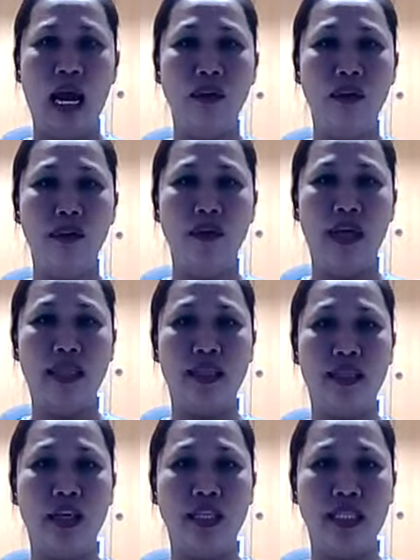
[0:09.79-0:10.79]
I'm
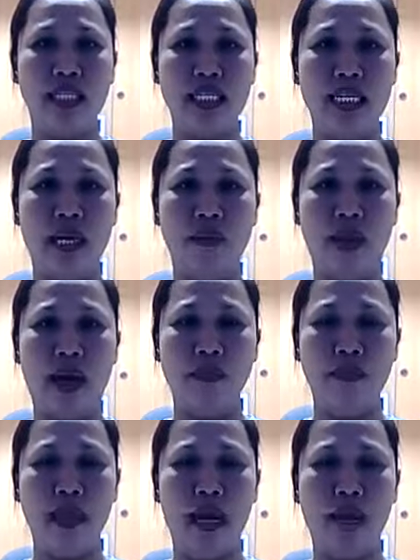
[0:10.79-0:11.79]
Monette Garcia,
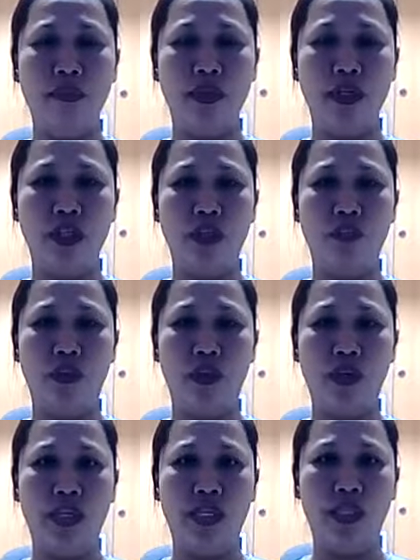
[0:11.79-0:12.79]
ma'am. I'm
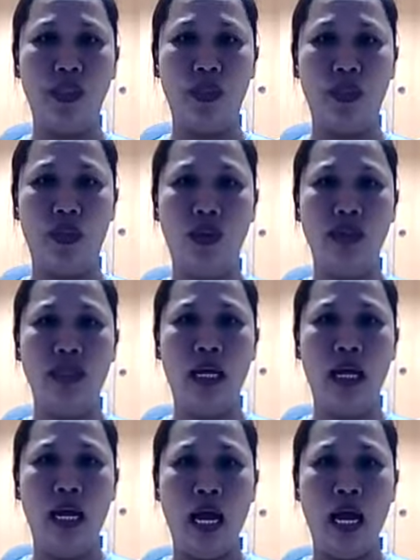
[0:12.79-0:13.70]
34 years old.